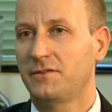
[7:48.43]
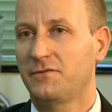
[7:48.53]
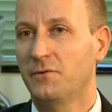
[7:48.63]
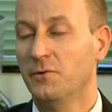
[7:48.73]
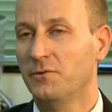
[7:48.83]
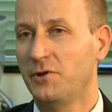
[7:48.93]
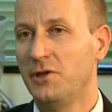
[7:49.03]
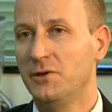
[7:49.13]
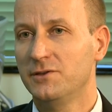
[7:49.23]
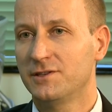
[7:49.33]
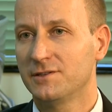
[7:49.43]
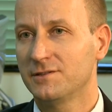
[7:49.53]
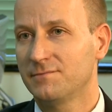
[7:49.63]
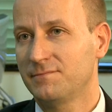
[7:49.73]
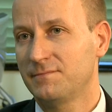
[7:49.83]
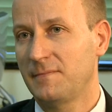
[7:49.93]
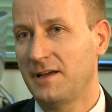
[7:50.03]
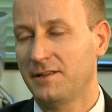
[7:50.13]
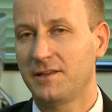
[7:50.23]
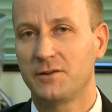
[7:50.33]
For users,
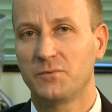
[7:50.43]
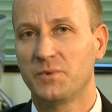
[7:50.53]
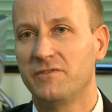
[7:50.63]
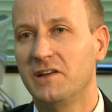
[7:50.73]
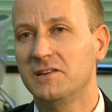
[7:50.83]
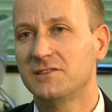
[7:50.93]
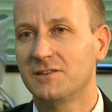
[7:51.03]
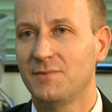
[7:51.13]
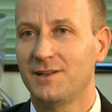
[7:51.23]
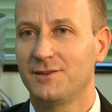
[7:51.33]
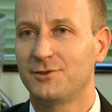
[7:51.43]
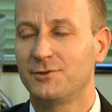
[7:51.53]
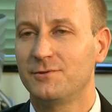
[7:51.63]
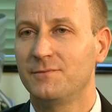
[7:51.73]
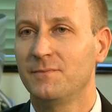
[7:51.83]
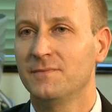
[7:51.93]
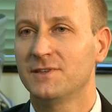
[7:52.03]
I think it will be very similar to